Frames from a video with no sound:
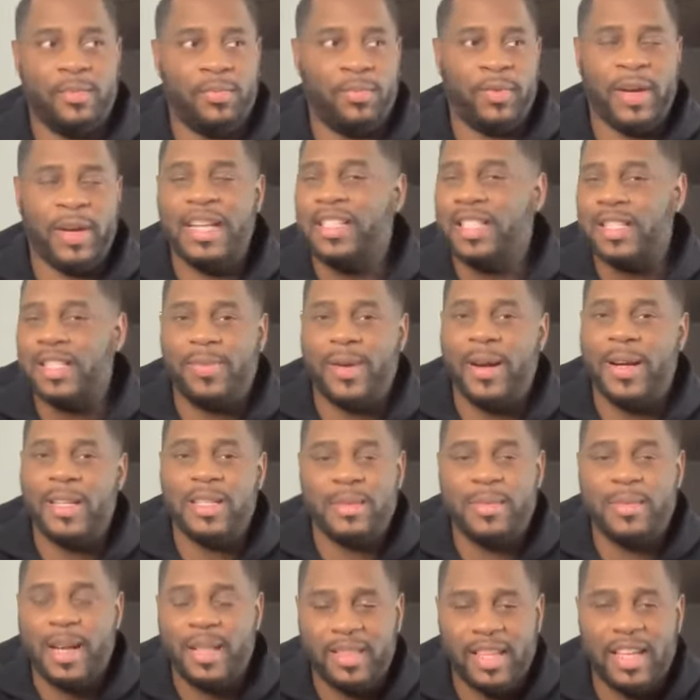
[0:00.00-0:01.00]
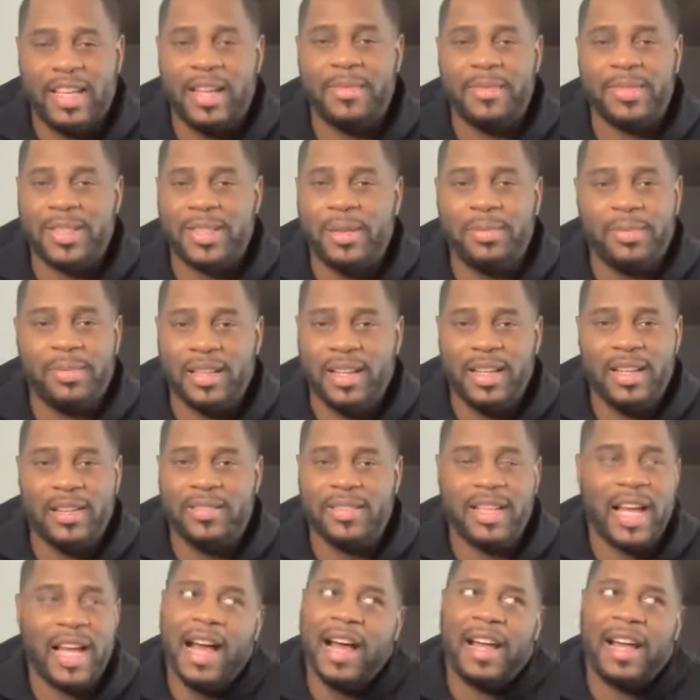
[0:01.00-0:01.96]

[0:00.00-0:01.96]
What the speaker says: racist person might think I'm something else.